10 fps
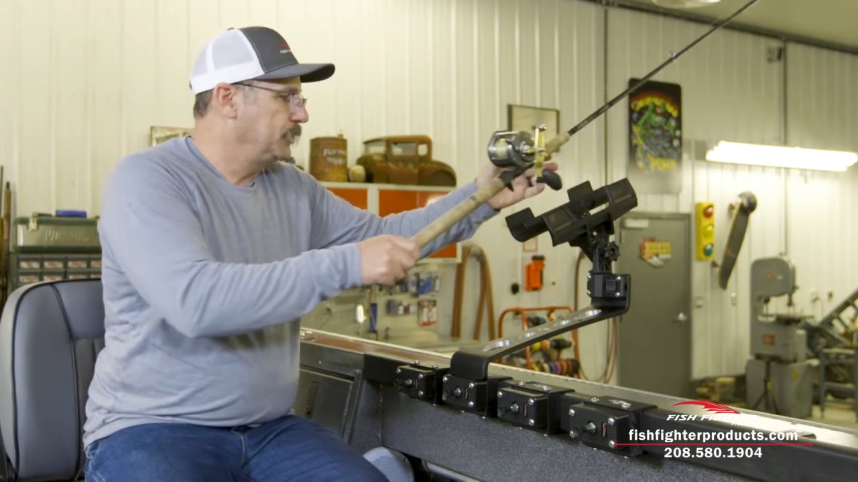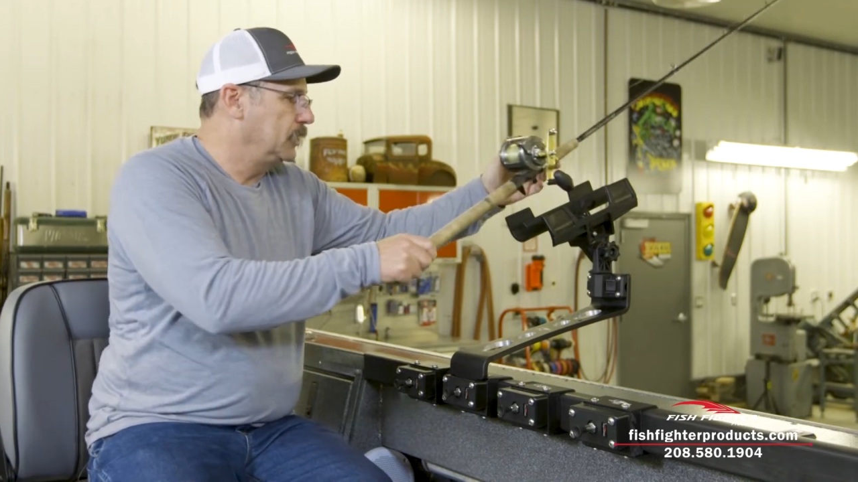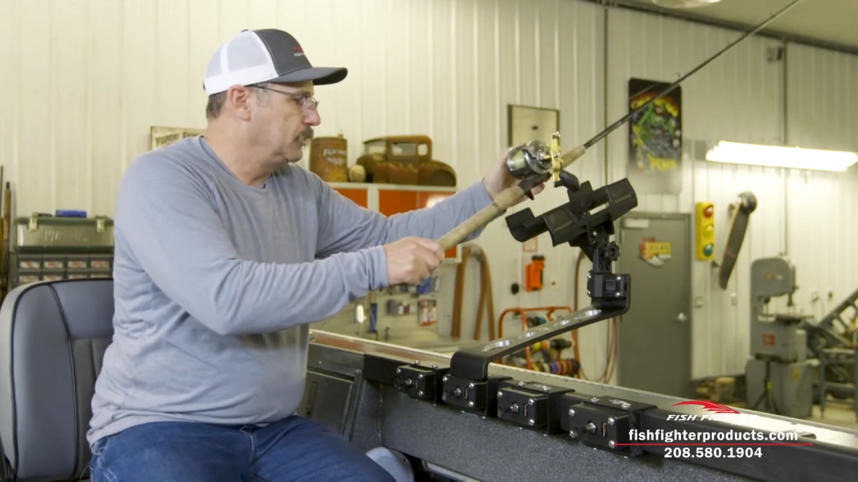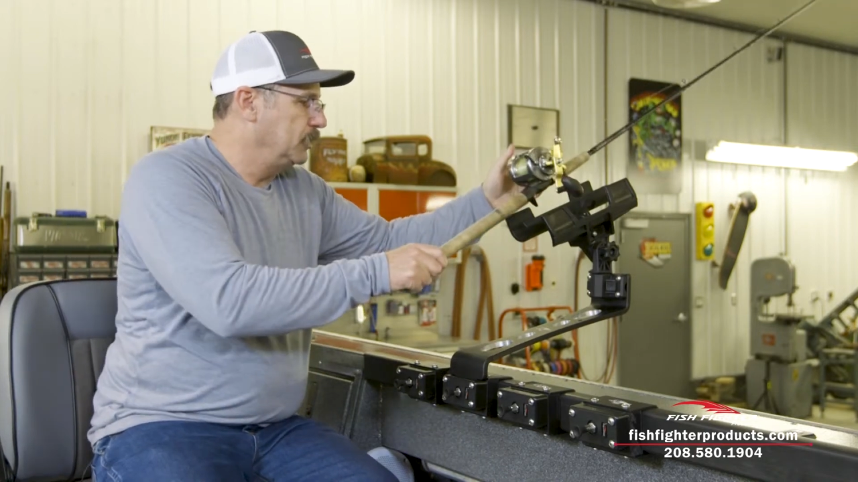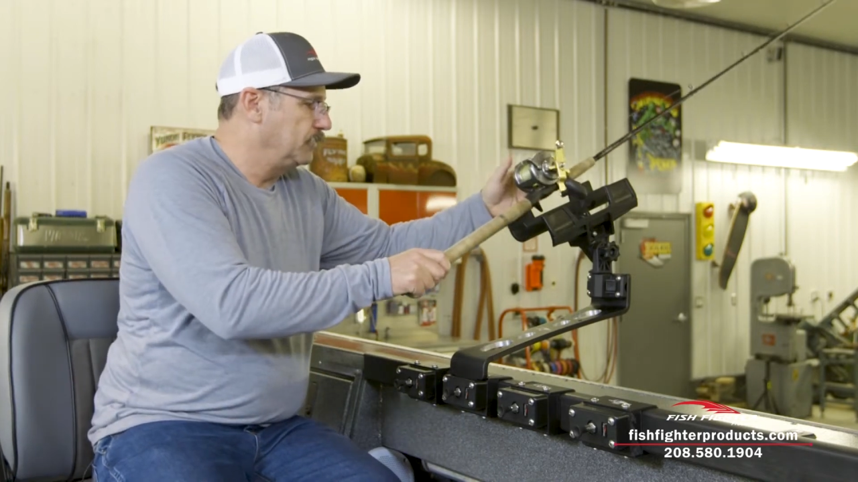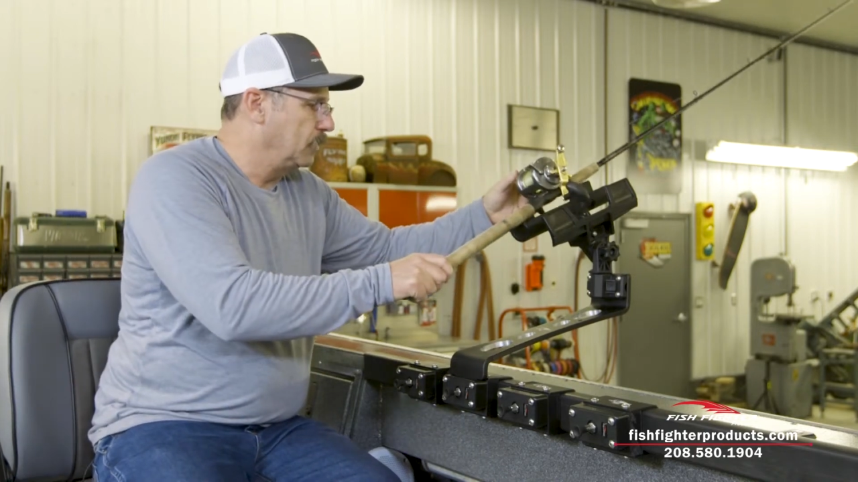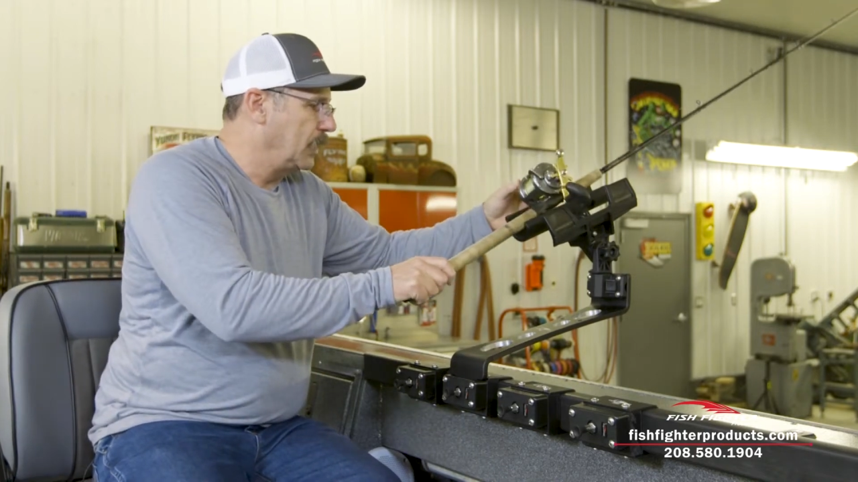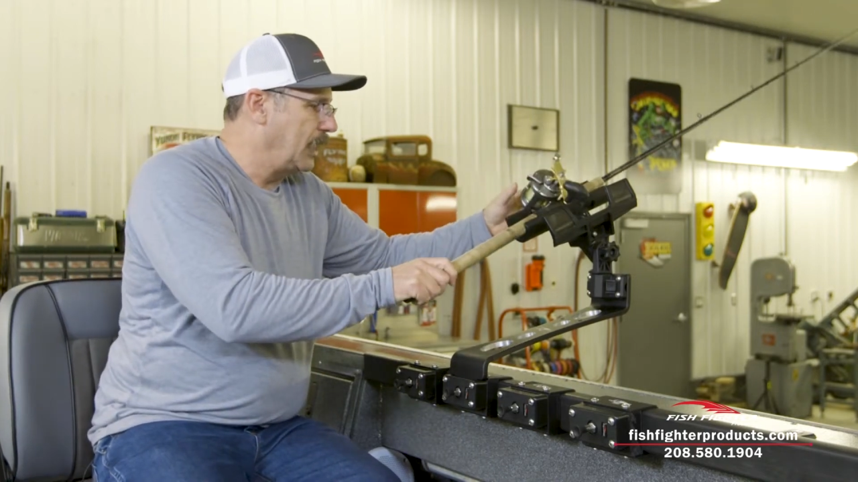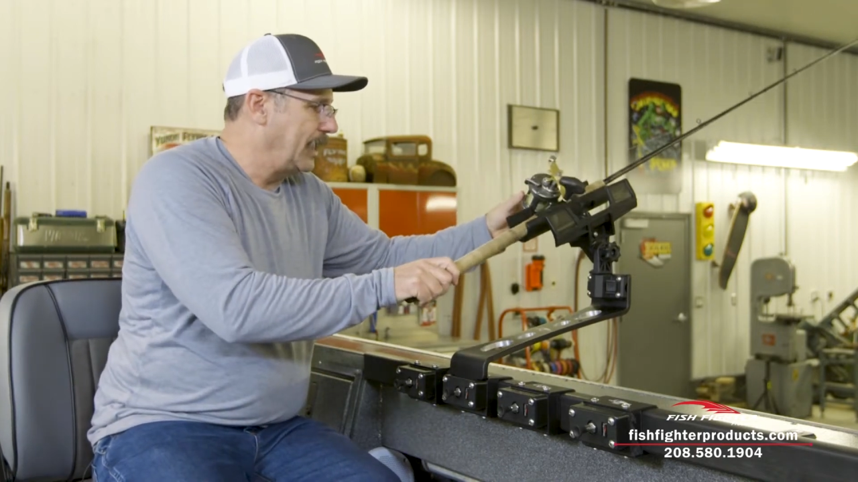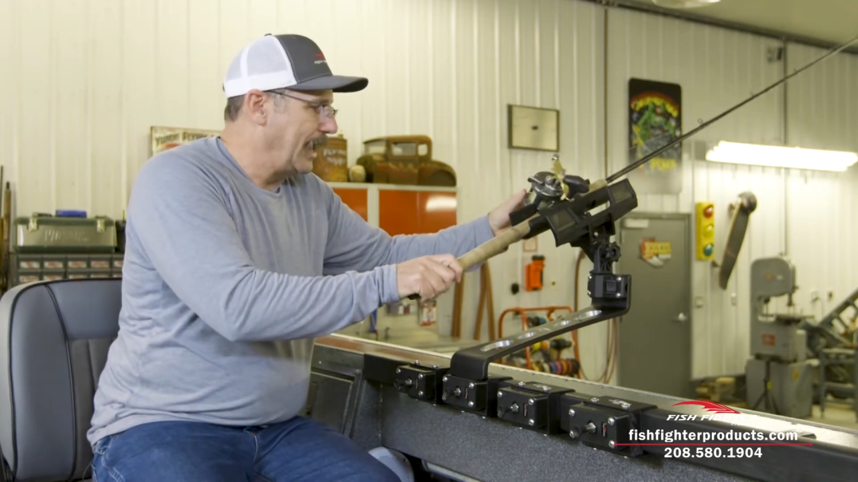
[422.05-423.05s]
you can move the
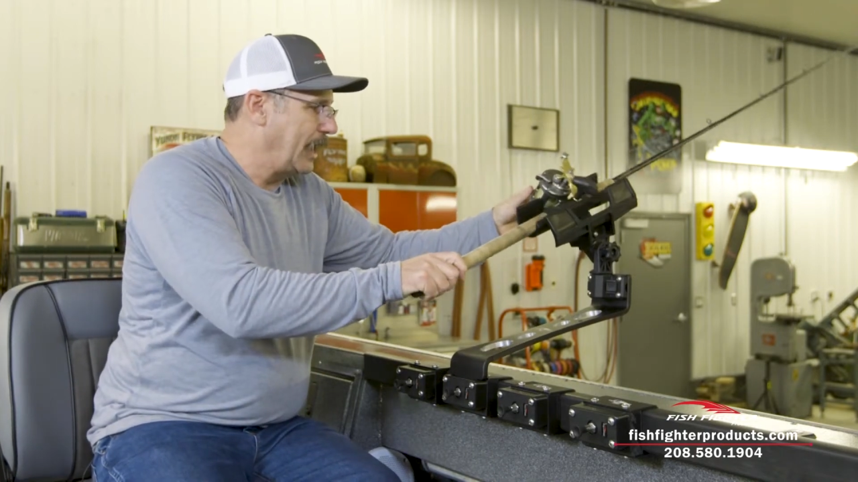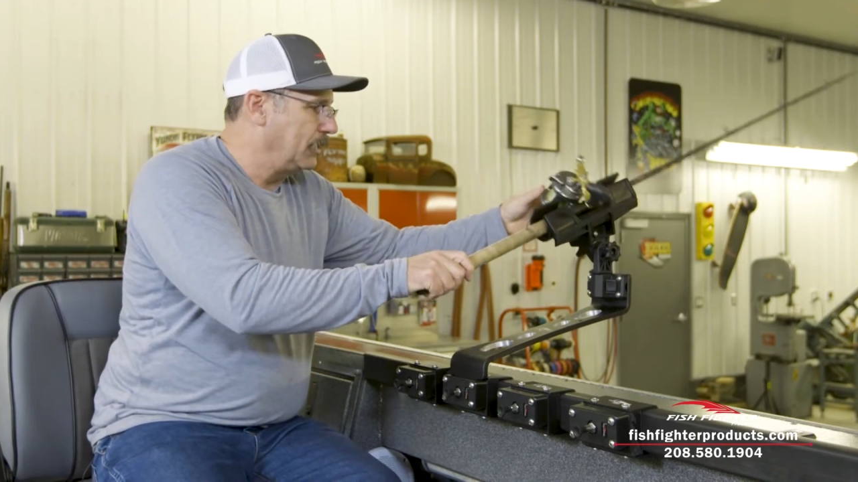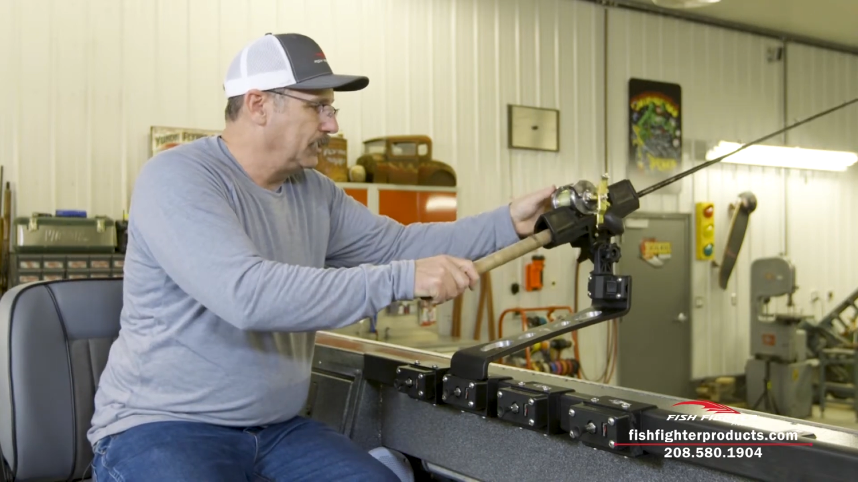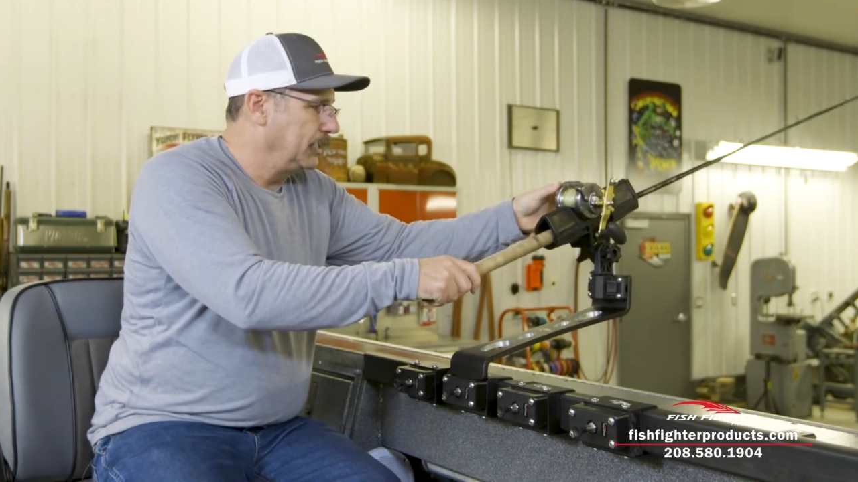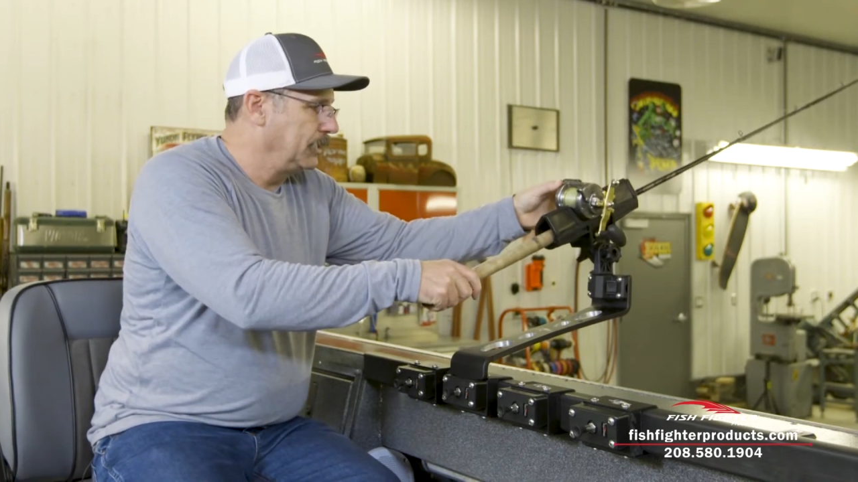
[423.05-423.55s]
rod out,